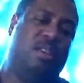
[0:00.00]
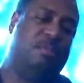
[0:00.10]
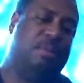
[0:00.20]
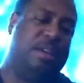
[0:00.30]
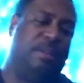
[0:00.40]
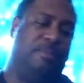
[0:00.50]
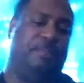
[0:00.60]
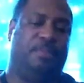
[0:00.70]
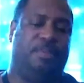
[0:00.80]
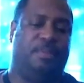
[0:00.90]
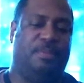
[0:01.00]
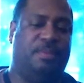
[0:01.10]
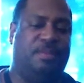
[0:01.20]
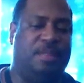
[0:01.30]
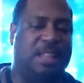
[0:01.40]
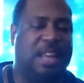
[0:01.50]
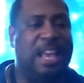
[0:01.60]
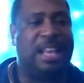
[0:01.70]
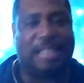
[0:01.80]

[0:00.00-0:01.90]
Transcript: but delays